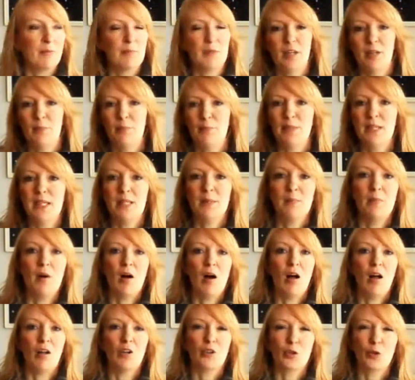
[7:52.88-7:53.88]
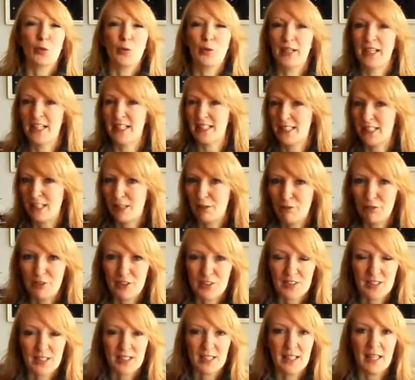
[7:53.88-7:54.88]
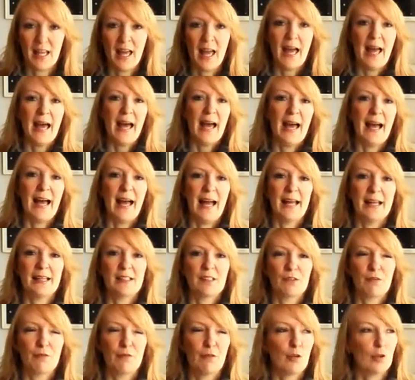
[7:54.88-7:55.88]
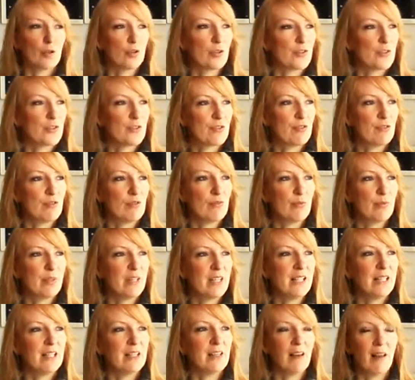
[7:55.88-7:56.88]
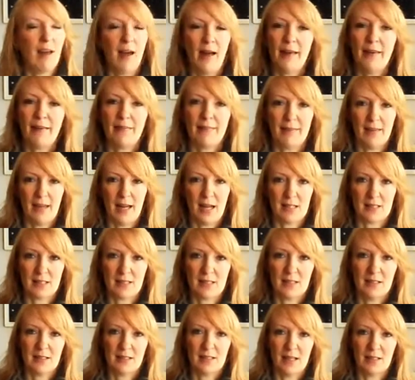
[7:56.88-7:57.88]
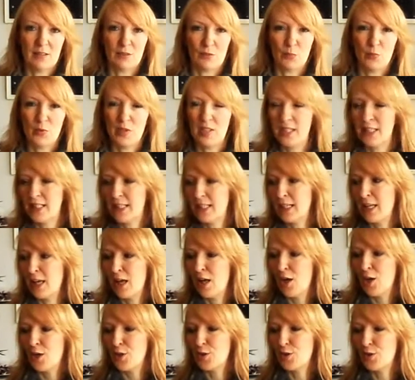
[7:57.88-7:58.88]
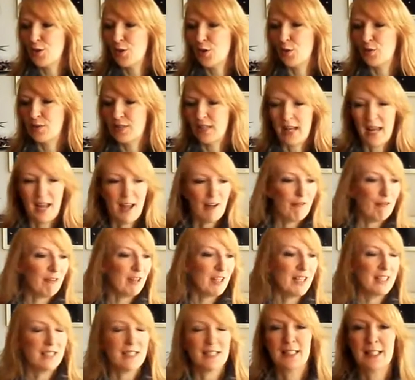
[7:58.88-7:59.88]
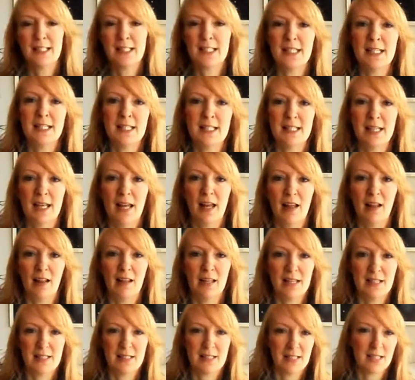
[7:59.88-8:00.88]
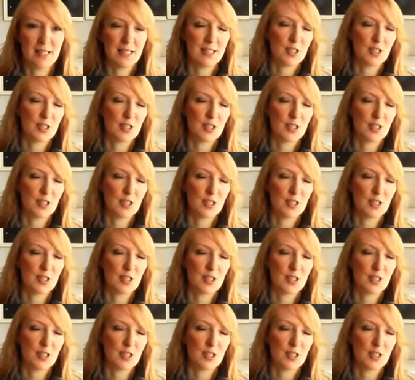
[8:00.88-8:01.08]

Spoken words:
a beam on creativity. And Virgos do really like that. That really, you know, that every little detail is in